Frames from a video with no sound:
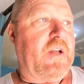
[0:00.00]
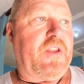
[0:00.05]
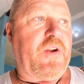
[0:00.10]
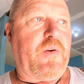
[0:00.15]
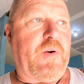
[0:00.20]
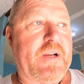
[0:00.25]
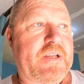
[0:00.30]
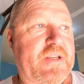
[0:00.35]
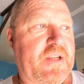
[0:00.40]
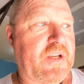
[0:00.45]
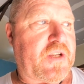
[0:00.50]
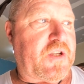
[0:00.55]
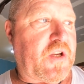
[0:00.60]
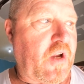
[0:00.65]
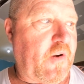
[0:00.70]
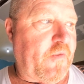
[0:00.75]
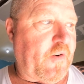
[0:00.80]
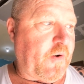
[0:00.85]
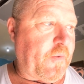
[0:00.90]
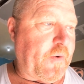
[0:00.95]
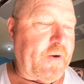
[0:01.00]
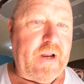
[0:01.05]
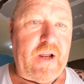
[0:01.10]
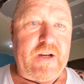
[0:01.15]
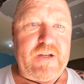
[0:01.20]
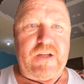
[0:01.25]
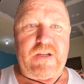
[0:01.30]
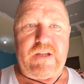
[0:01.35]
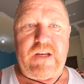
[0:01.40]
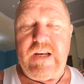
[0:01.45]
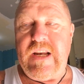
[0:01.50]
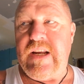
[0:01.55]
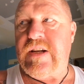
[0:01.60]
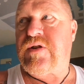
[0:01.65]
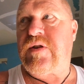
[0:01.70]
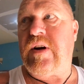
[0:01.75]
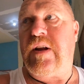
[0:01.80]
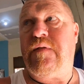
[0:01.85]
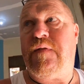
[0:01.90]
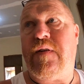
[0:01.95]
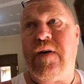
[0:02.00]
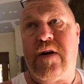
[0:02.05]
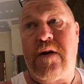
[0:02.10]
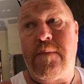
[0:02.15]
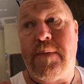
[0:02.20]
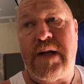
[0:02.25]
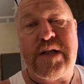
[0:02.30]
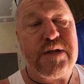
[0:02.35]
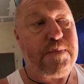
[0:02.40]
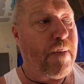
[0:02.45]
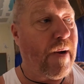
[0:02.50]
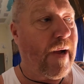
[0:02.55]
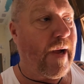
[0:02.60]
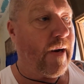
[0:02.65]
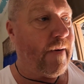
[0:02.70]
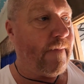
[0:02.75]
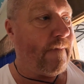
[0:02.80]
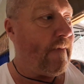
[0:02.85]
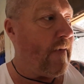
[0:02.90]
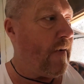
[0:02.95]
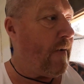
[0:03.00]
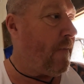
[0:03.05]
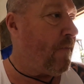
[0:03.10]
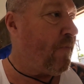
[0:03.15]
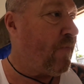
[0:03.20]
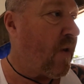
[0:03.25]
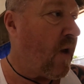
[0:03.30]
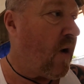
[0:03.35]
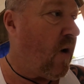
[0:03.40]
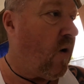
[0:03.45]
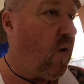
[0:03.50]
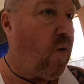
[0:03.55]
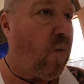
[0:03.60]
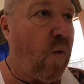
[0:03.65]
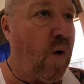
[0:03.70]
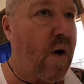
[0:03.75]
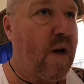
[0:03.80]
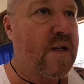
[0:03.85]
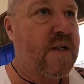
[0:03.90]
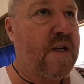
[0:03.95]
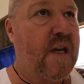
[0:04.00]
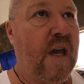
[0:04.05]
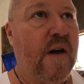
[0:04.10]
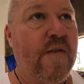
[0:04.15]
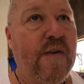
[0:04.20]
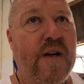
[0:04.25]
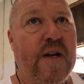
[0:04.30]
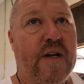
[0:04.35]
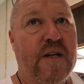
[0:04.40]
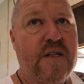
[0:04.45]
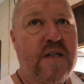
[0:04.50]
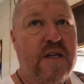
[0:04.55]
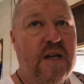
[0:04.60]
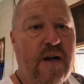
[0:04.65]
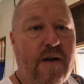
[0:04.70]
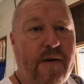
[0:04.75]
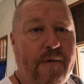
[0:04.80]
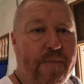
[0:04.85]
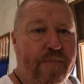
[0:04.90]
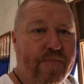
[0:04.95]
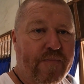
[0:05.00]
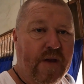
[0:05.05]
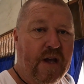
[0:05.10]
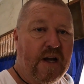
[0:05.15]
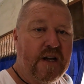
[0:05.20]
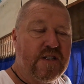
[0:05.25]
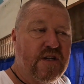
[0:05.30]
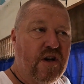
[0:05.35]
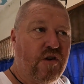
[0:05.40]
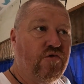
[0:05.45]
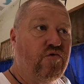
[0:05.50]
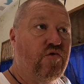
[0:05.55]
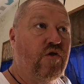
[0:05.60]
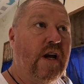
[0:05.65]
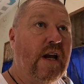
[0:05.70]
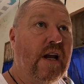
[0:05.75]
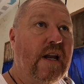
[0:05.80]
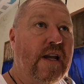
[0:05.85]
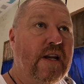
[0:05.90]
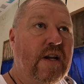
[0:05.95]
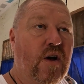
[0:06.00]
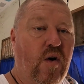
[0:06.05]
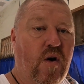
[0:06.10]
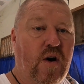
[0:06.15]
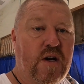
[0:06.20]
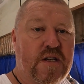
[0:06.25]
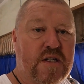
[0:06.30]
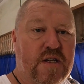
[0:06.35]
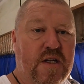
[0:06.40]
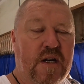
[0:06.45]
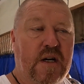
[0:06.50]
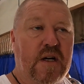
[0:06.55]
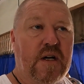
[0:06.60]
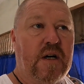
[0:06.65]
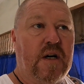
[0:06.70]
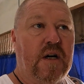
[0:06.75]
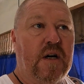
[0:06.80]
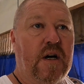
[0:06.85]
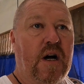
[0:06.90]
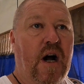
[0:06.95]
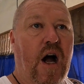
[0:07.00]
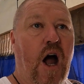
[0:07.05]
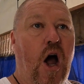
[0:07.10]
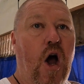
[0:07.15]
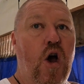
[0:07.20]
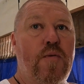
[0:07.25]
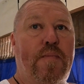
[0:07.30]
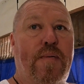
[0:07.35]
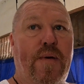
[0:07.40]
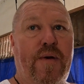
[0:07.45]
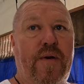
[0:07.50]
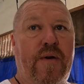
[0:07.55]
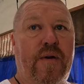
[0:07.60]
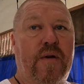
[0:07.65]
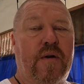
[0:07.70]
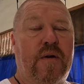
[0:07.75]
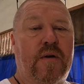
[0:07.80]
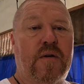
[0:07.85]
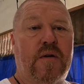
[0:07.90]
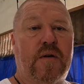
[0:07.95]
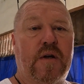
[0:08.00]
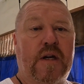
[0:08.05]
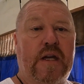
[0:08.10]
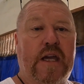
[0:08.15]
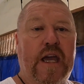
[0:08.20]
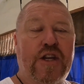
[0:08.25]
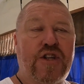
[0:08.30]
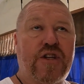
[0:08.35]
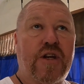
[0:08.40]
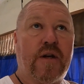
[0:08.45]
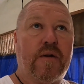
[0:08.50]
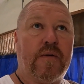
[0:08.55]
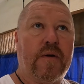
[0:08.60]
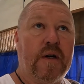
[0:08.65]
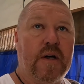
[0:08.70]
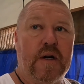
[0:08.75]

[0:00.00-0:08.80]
The rest of the servery window just literally fell to bits. But what it's given us is a really nice open kitchen.